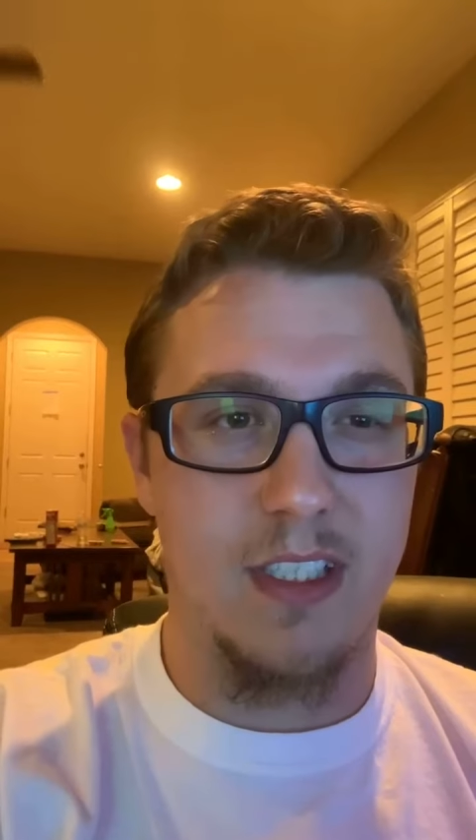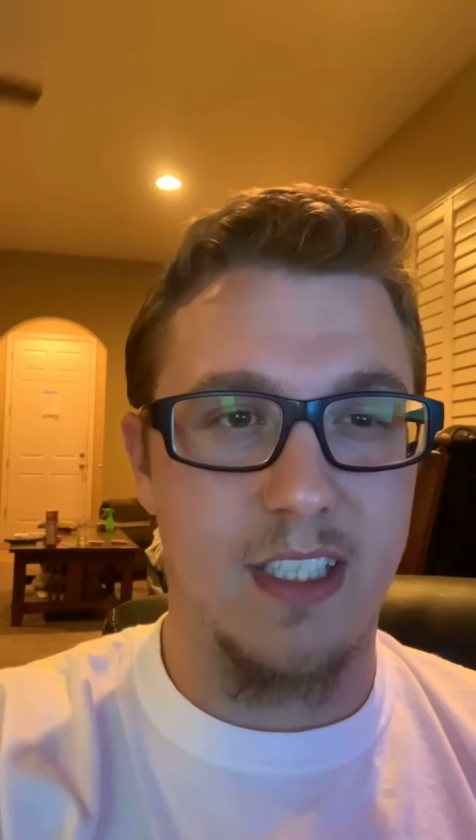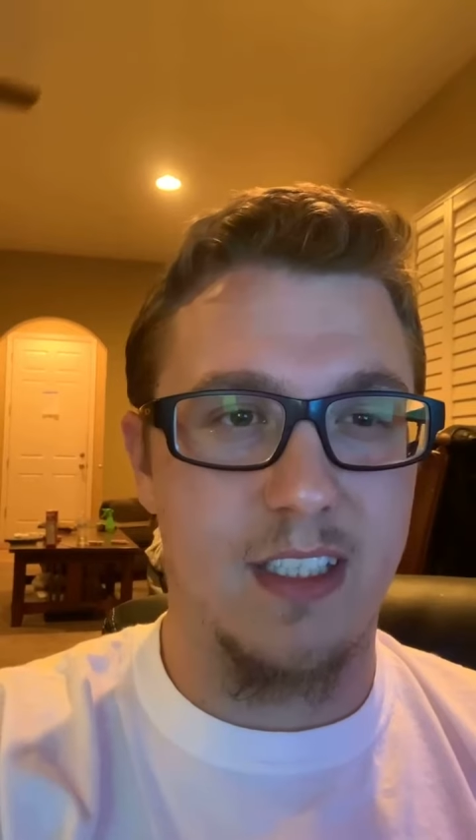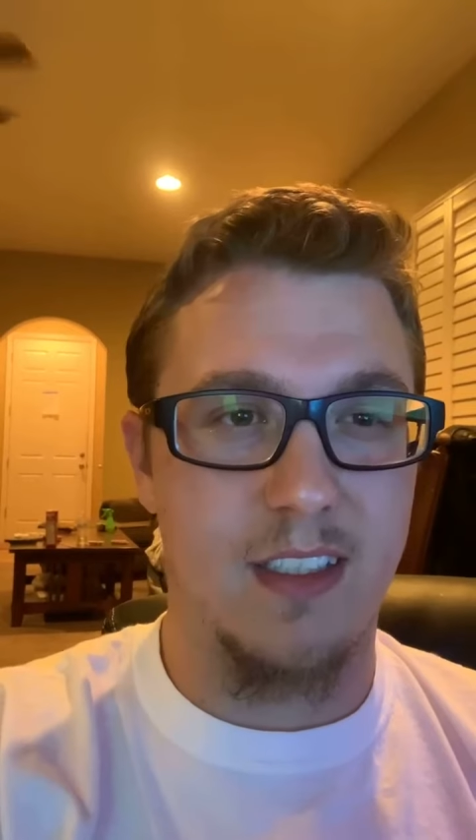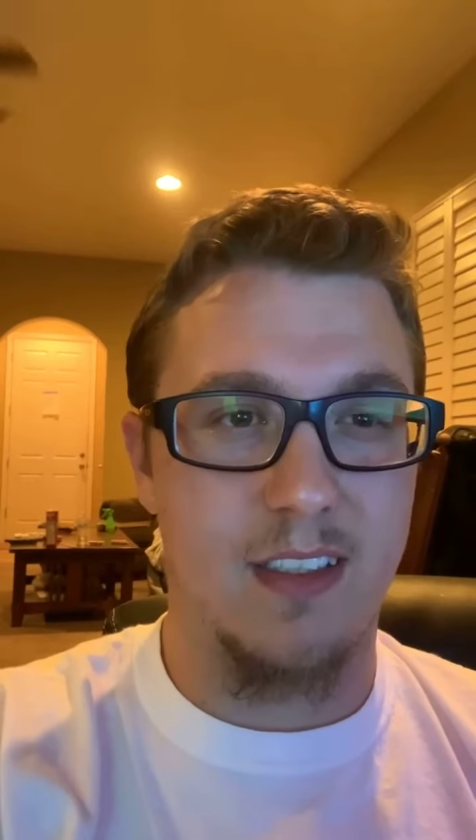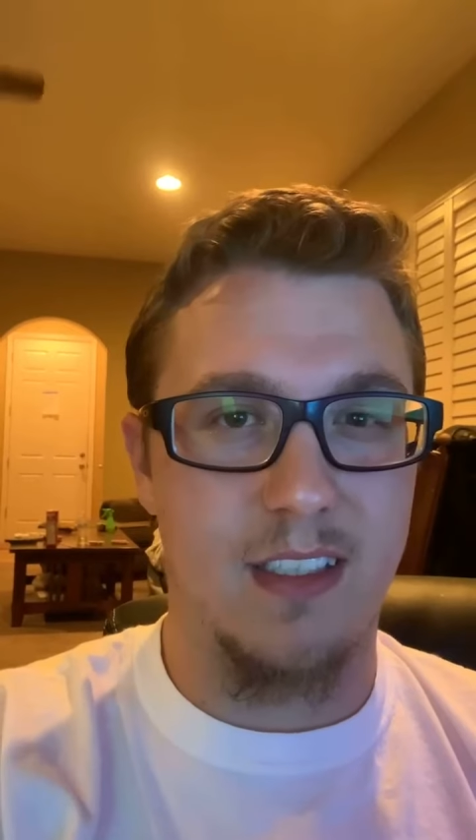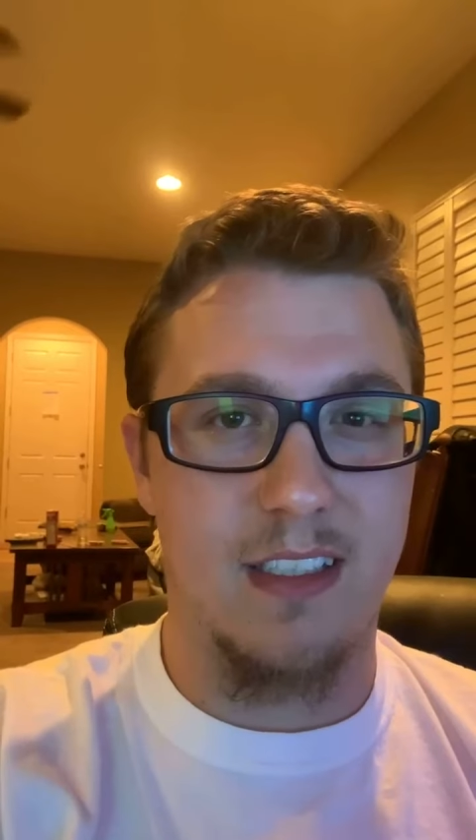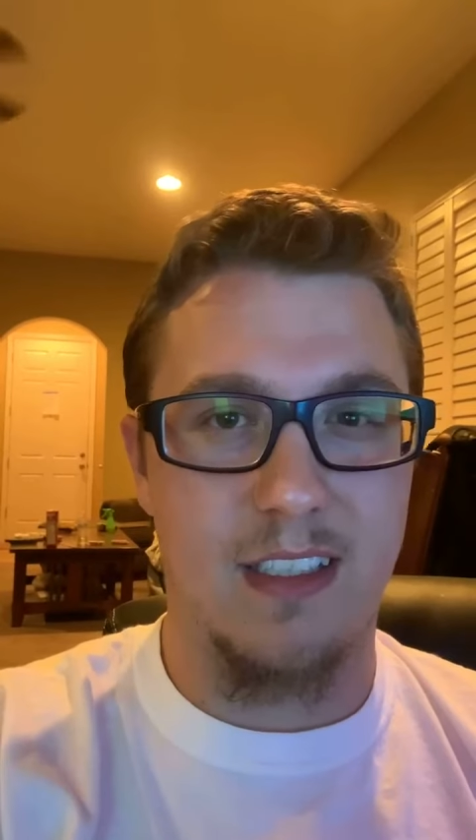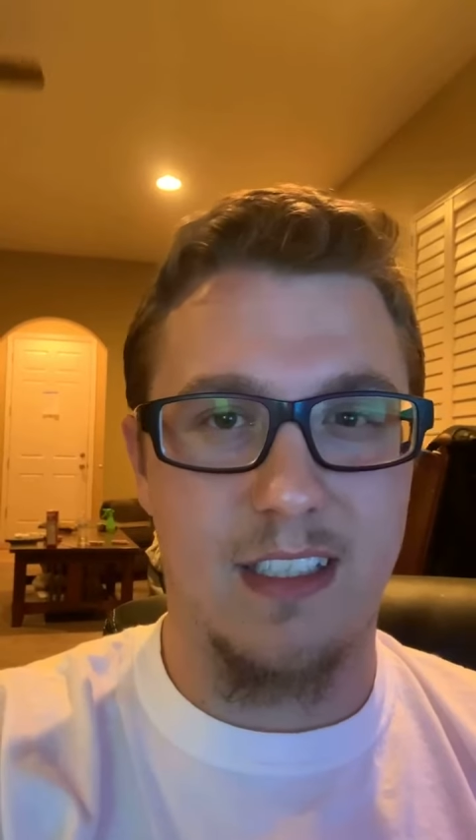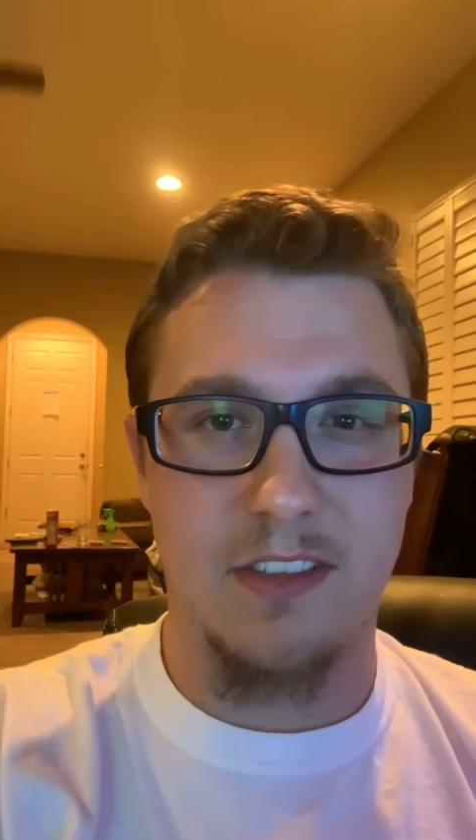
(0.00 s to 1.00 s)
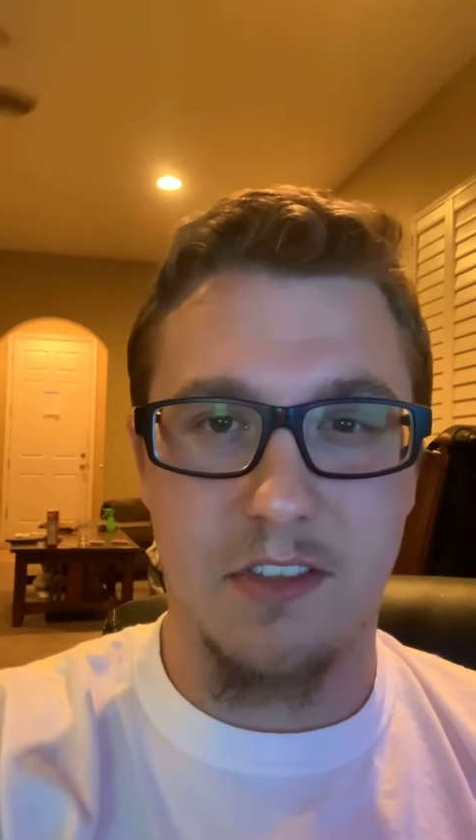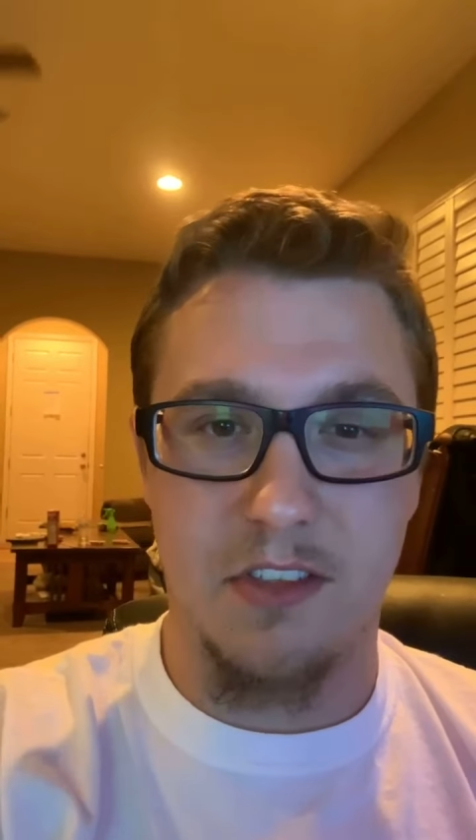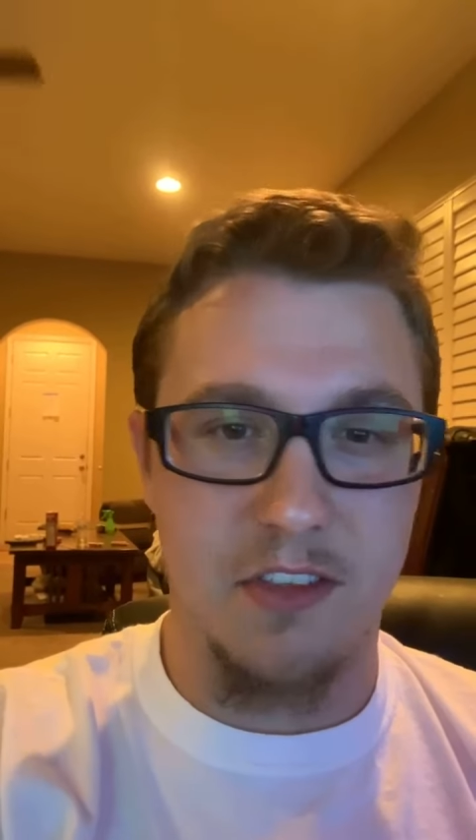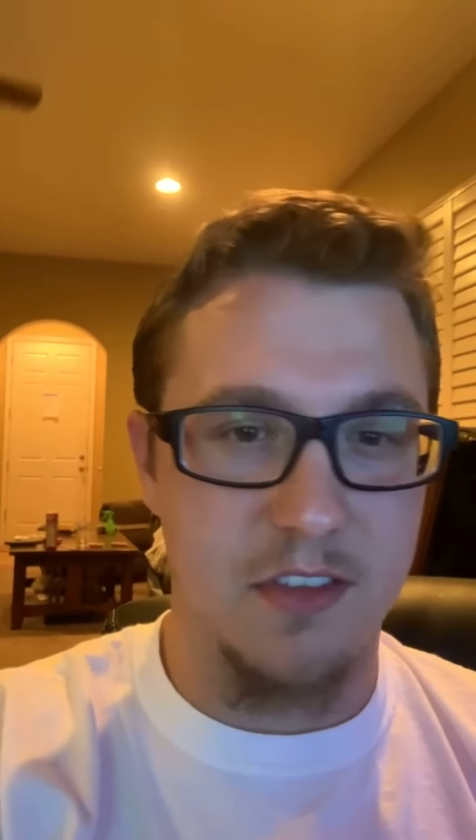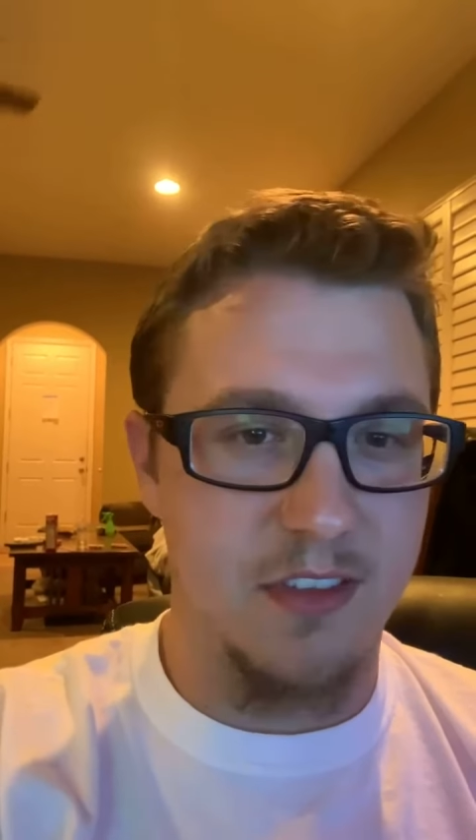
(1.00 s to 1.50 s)
and
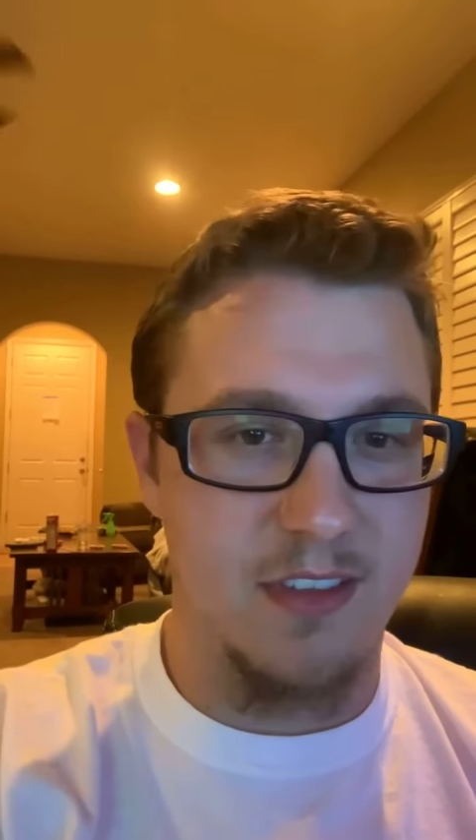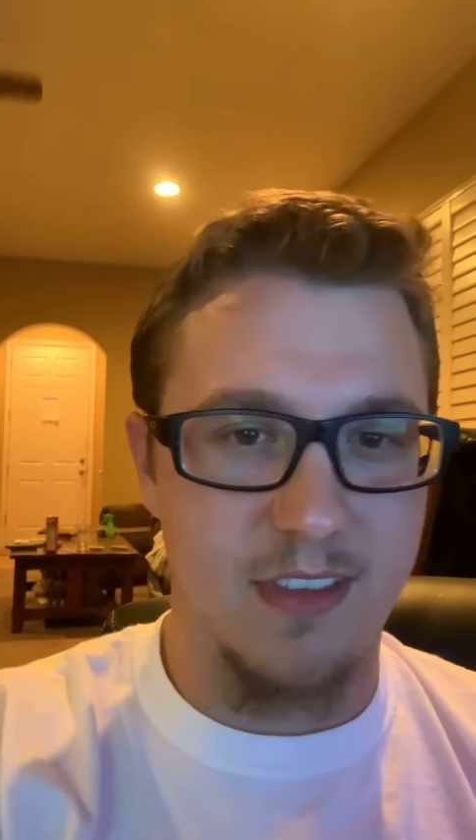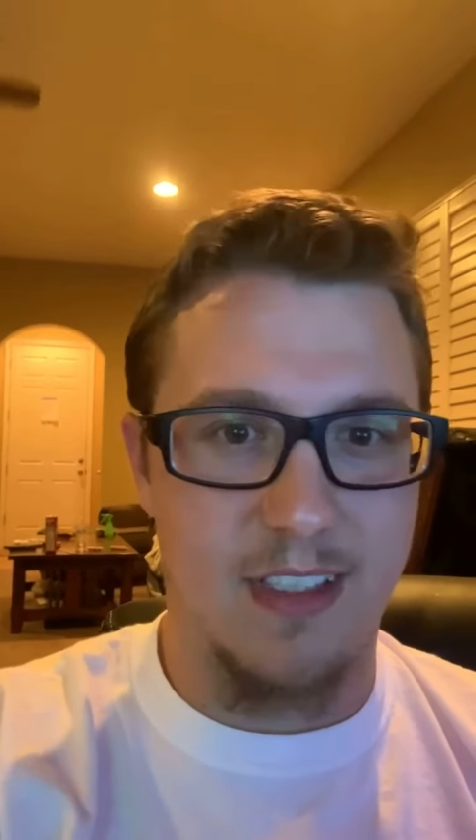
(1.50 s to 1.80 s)
introduce